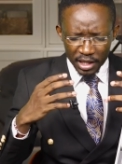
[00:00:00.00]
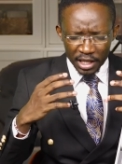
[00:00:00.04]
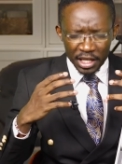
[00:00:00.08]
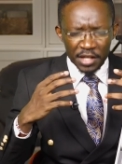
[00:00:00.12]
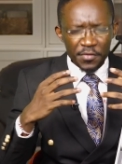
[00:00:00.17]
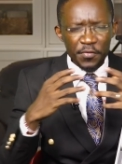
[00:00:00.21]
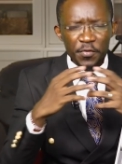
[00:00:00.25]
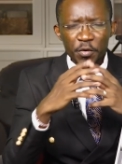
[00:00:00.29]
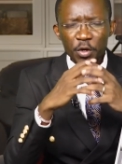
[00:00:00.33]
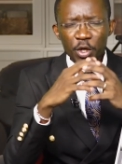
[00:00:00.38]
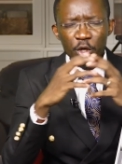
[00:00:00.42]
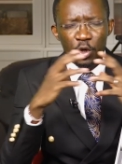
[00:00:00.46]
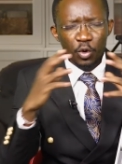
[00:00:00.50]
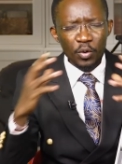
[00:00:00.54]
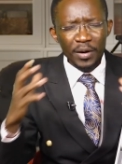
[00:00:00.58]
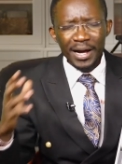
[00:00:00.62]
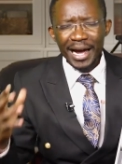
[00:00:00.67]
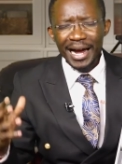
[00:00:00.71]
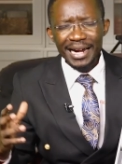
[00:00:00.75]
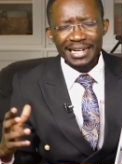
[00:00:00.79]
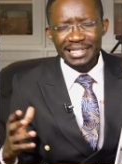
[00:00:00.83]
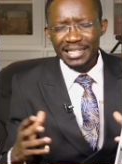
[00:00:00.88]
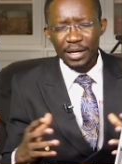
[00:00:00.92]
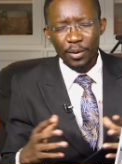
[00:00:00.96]
if you look
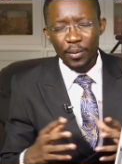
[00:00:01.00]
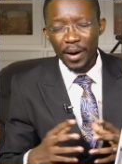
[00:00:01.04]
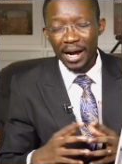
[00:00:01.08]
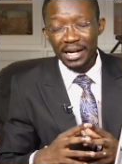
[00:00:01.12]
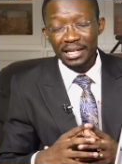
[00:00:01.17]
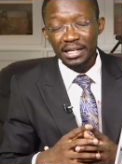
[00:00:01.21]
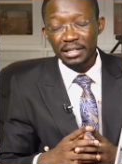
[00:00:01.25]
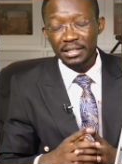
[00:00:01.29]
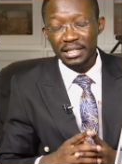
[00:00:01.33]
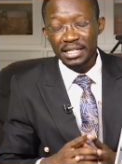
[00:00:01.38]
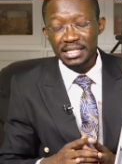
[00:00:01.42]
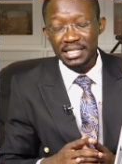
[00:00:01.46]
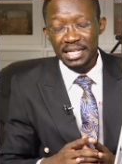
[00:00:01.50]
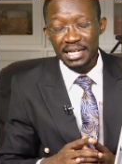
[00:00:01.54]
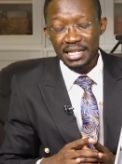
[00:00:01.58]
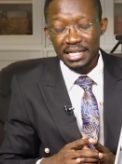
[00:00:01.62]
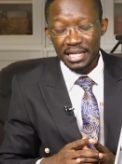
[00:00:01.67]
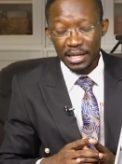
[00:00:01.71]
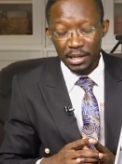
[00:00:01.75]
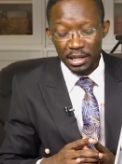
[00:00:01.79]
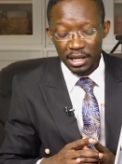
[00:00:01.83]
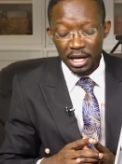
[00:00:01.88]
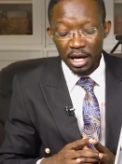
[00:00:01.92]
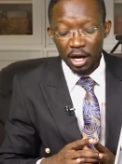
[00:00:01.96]
at the word Christian,
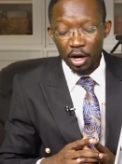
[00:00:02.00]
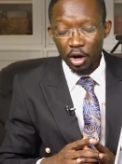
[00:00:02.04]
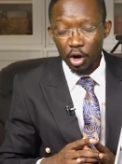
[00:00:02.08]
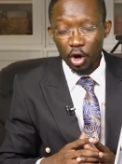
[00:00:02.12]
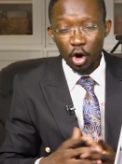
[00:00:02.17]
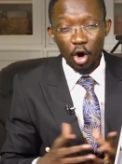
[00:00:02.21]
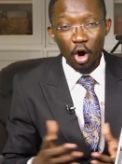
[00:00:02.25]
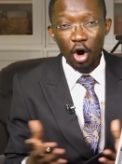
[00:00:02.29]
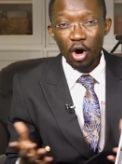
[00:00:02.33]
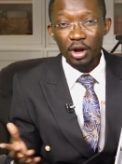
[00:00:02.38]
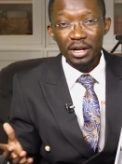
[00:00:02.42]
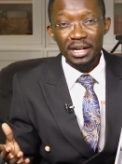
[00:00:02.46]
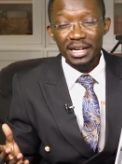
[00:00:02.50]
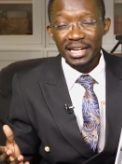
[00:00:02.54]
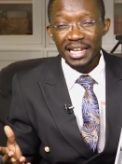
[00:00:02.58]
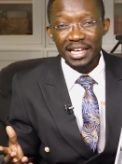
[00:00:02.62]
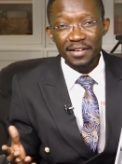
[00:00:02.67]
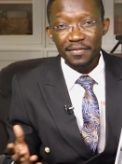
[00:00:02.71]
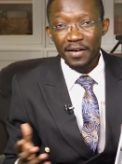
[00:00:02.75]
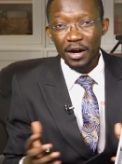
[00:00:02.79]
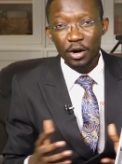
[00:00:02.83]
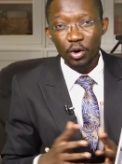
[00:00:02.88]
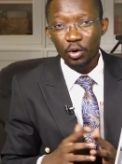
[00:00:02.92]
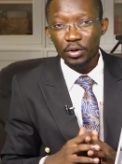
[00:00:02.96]
the, God
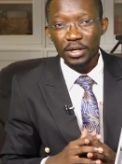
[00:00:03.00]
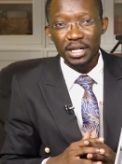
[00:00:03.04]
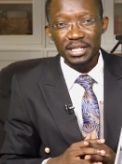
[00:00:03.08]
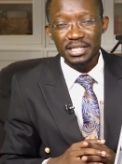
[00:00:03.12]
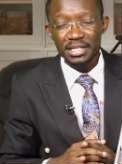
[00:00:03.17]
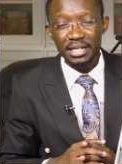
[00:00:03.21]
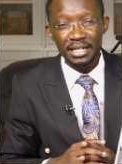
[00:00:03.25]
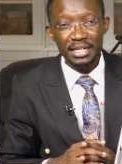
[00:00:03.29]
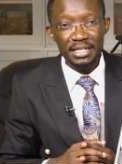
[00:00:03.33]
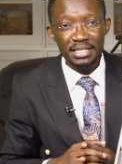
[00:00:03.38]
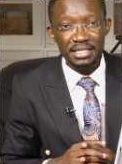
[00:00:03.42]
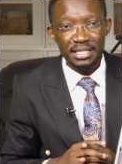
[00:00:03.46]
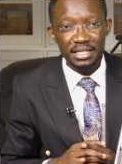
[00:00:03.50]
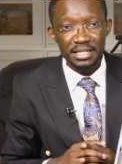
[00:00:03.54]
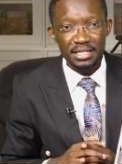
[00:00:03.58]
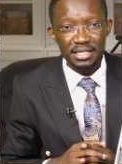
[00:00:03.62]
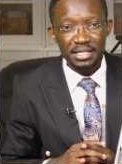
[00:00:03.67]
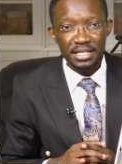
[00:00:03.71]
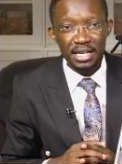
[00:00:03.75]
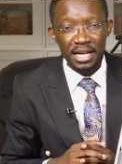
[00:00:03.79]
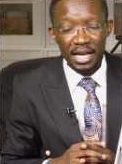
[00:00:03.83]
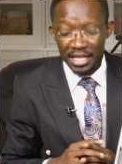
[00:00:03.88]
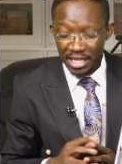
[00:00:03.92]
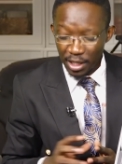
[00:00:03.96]
never called us
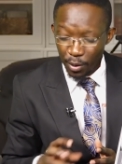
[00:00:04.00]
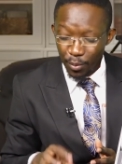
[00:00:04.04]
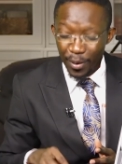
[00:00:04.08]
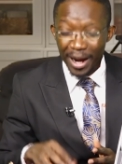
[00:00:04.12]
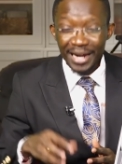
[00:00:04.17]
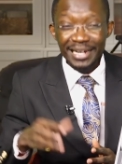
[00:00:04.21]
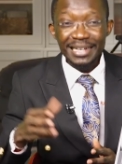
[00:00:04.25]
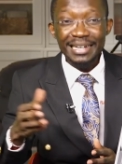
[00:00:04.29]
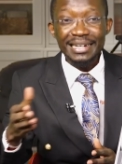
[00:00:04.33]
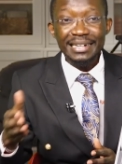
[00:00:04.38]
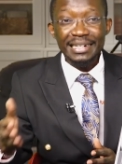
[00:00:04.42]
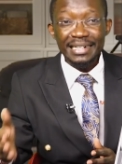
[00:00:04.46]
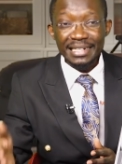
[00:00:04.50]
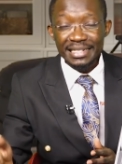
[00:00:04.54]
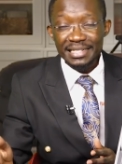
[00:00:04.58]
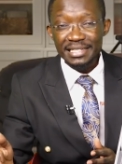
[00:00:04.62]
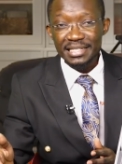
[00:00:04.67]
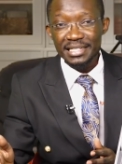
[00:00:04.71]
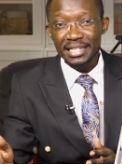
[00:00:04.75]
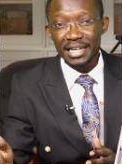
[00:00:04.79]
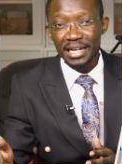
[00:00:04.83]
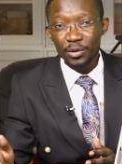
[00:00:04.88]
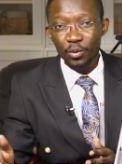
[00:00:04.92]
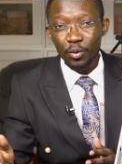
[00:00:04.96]
Christians. The word
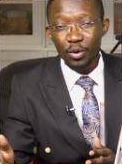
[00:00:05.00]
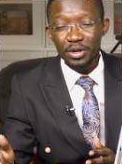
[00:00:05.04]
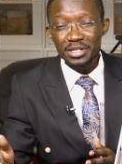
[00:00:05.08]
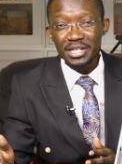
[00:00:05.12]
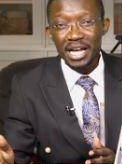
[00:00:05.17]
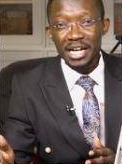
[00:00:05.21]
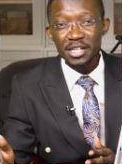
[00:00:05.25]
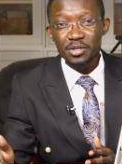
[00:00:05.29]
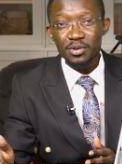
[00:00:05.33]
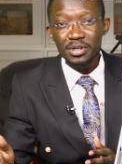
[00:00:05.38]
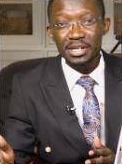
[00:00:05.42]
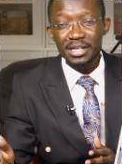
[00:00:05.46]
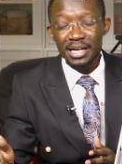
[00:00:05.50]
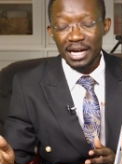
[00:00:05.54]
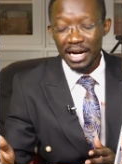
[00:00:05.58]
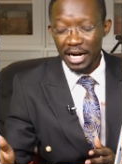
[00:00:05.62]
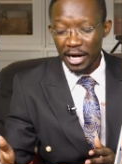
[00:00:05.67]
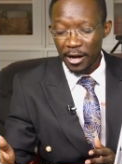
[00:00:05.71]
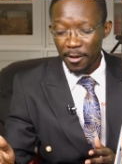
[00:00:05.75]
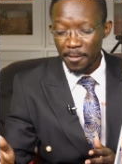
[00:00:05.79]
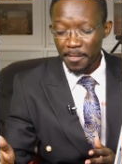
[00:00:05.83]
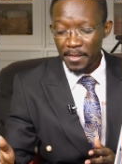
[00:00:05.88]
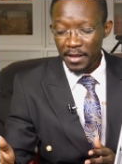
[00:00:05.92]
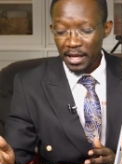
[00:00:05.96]
Christian was actually
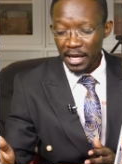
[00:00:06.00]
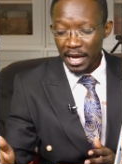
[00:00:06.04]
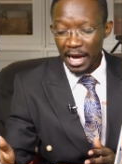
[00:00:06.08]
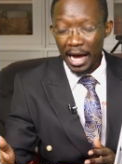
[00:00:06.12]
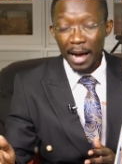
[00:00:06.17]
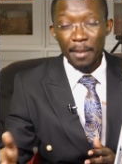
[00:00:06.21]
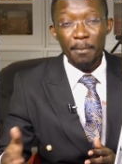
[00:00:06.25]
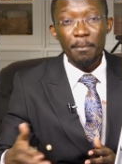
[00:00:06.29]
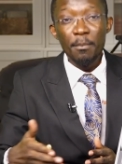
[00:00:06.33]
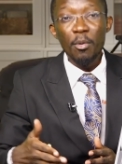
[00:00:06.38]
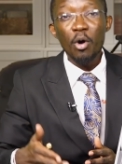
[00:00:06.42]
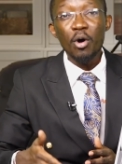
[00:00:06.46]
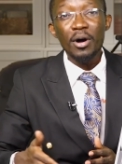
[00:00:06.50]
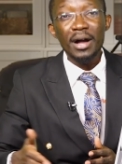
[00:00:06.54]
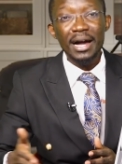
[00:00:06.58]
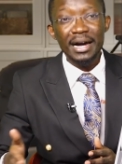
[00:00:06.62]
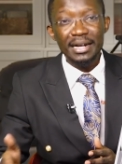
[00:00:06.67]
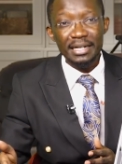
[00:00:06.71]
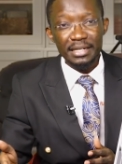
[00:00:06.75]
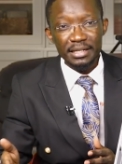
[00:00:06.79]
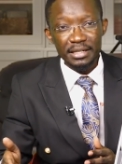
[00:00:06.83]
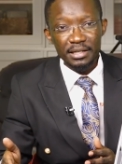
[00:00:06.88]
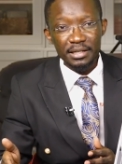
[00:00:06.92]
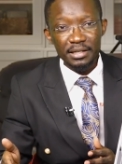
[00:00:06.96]
a, a
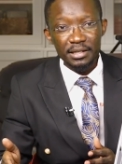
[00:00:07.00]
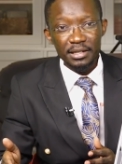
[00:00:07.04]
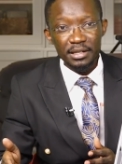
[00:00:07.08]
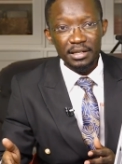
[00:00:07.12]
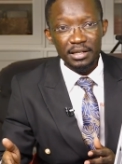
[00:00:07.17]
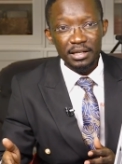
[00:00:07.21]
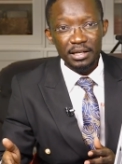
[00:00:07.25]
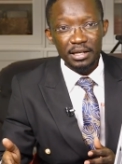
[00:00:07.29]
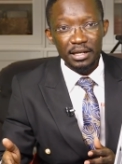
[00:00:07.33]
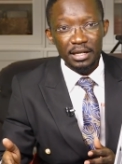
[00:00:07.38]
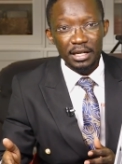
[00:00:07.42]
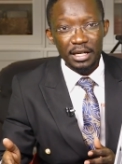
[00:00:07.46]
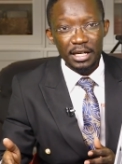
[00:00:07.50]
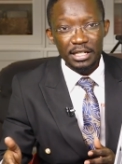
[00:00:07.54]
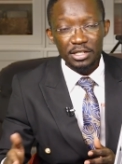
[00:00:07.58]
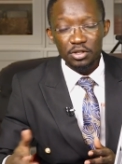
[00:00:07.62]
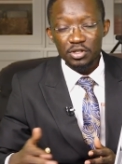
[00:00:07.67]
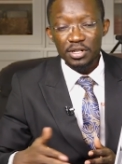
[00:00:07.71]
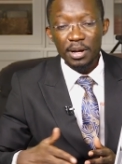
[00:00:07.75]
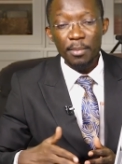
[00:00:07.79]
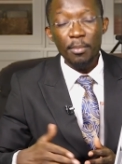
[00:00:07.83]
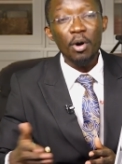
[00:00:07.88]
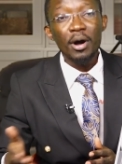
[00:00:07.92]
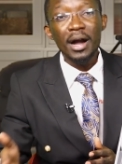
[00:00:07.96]
mockery. It
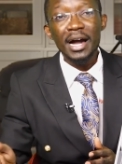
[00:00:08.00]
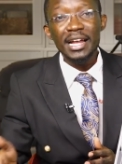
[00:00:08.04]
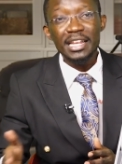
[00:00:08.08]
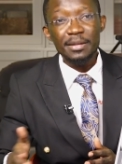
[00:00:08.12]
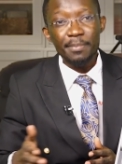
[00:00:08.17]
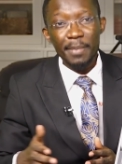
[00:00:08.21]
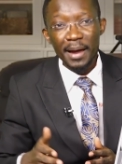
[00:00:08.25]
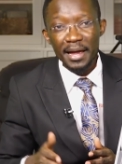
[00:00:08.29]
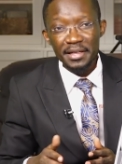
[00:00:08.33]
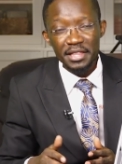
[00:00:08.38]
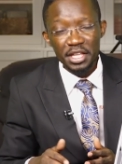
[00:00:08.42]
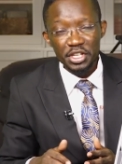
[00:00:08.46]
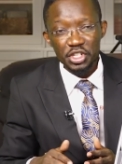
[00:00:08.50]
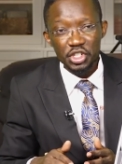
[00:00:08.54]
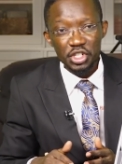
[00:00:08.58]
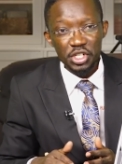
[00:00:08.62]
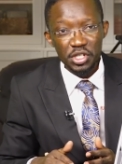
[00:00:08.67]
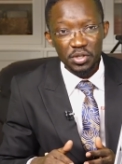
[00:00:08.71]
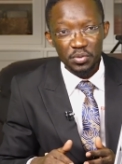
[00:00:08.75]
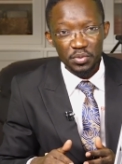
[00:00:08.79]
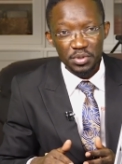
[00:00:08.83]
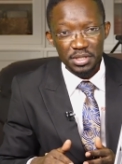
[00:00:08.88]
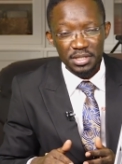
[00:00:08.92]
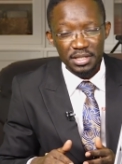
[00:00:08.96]
was a mockery by the
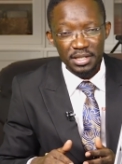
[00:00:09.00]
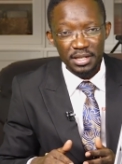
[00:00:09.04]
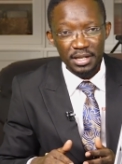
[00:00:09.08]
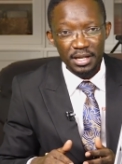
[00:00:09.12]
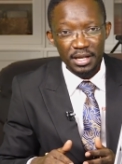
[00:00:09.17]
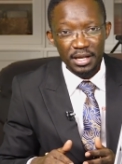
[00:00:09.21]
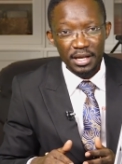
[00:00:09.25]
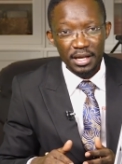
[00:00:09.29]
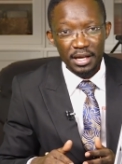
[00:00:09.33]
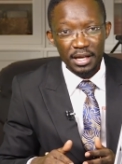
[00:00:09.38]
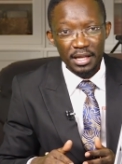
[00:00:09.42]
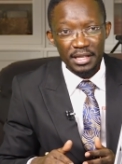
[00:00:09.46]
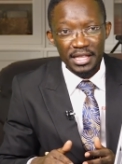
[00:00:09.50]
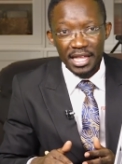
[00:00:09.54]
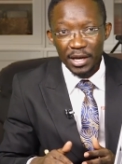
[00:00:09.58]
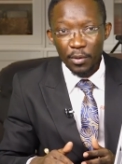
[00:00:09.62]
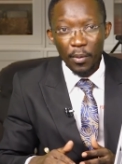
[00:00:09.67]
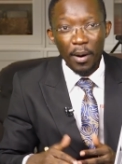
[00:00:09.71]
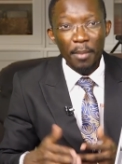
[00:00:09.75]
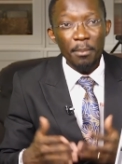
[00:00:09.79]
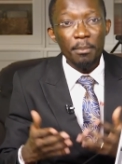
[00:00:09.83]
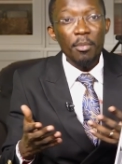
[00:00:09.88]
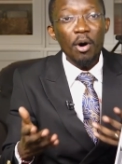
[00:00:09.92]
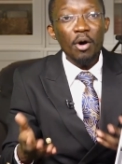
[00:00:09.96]
Jews. They
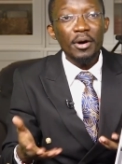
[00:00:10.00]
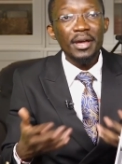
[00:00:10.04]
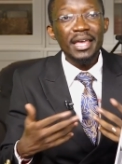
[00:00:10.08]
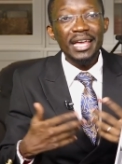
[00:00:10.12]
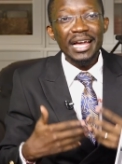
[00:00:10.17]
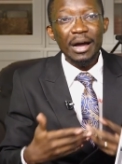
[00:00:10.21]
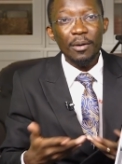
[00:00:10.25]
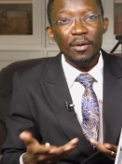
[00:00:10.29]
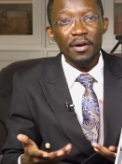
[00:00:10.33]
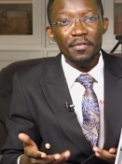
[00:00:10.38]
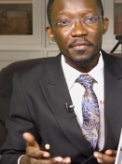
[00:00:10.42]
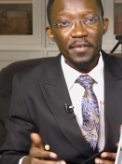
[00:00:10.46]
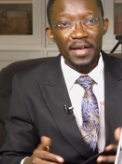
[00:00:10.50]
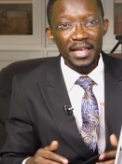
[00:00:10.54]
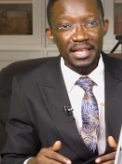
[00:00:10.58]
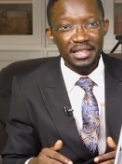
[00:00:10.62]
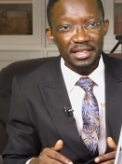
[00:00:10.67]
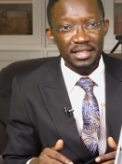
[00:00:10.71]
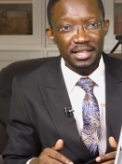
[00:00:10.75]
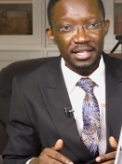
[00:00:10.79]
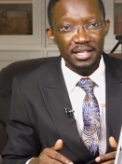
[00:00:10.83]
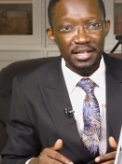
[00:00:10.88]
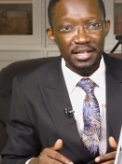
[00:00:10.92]
were mocking our faith.